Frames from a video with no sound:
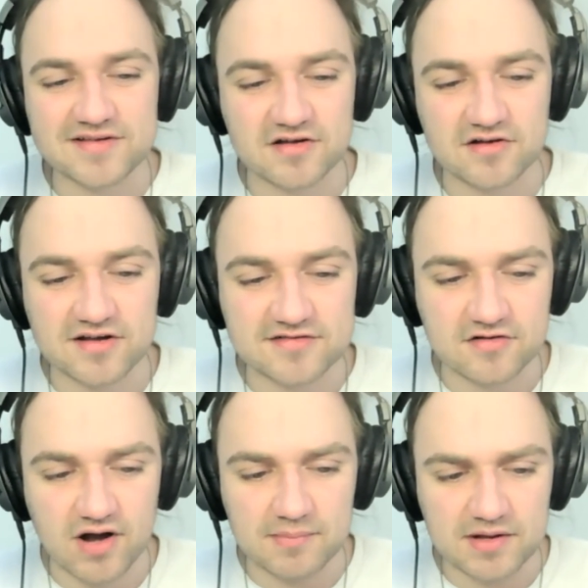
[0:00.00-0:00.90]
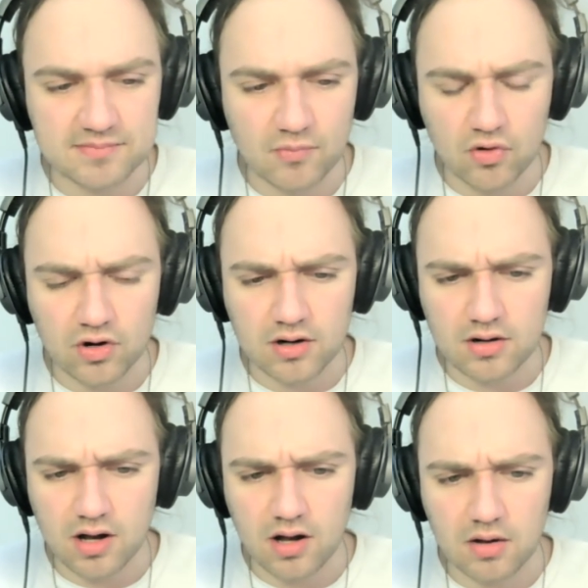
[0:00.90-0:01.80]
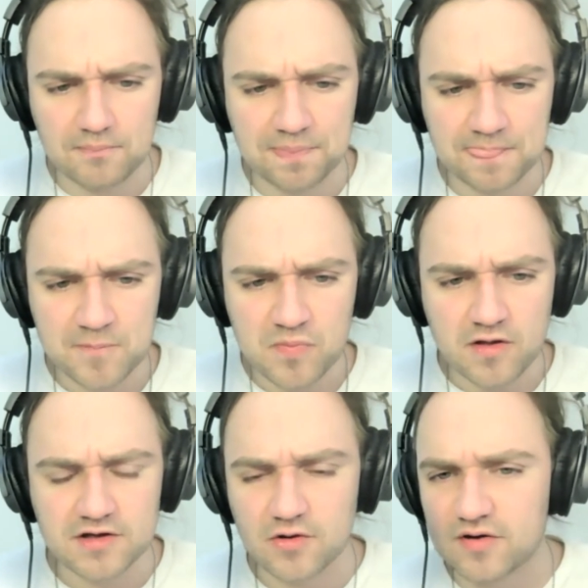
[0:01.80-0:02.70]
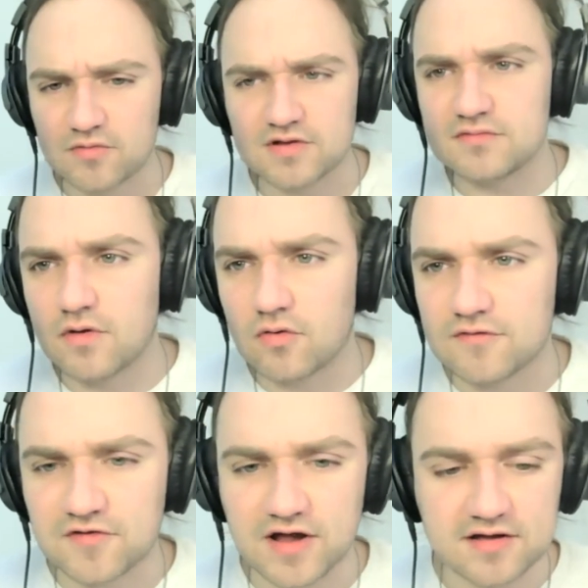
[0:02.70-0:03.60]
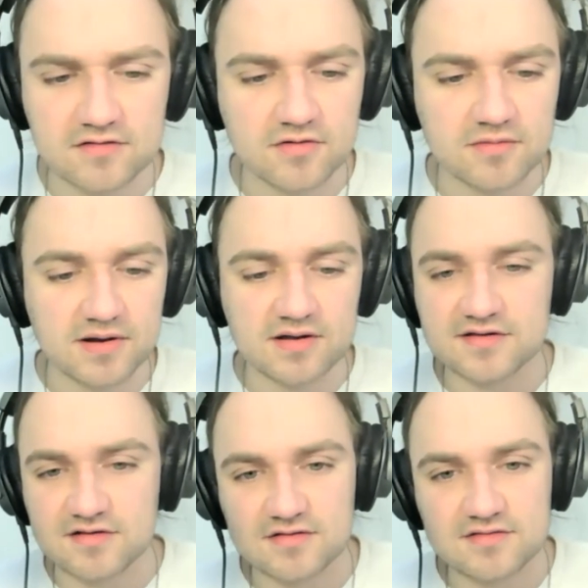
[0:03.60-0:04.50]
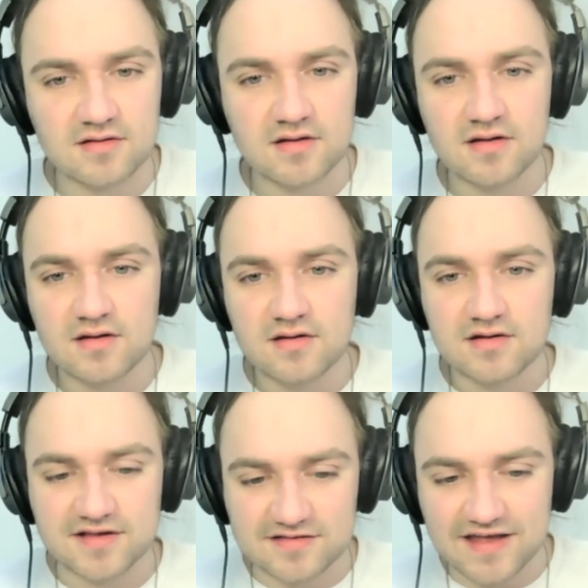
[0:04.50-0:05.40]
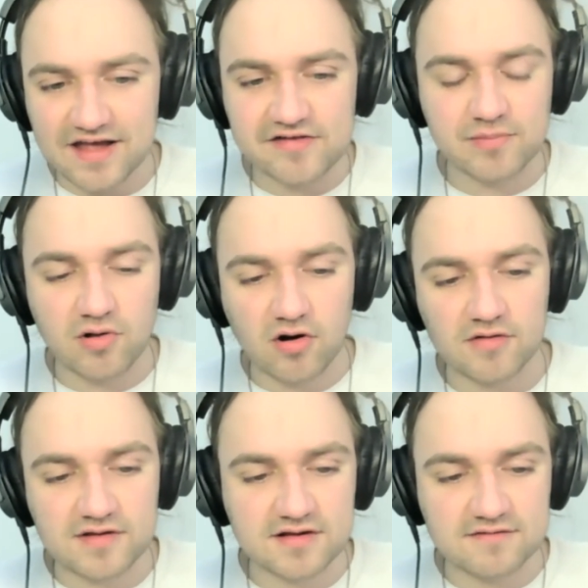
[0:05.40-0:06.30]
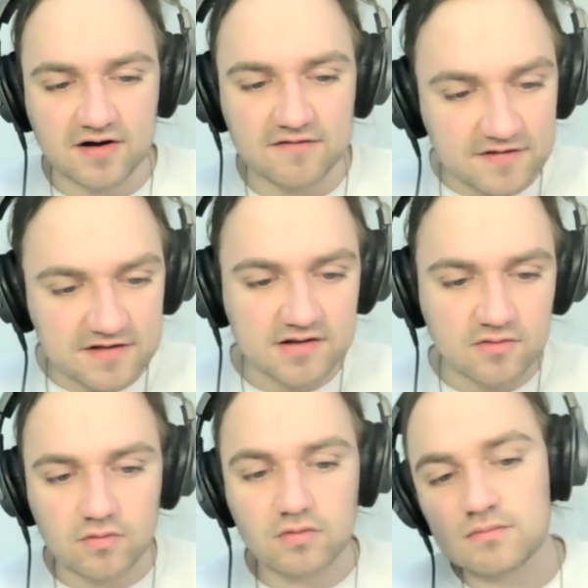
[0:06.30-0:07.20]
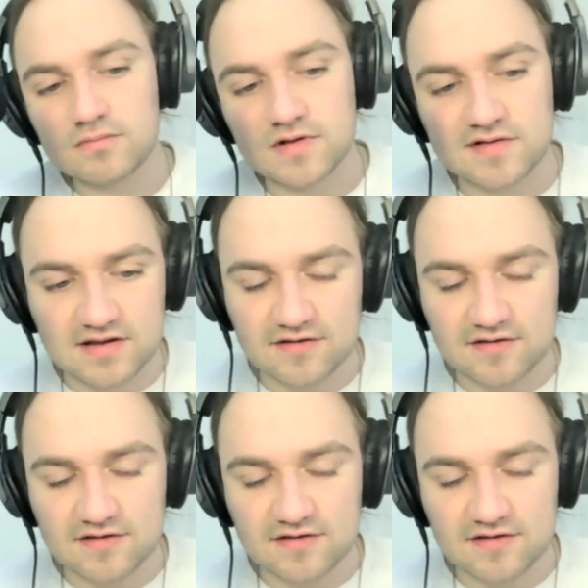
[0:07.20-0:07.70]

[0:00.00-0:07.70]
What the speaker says: posting on your Instagram is more, I don't know the vernacular, but it's like tangible art. That's like very physical, using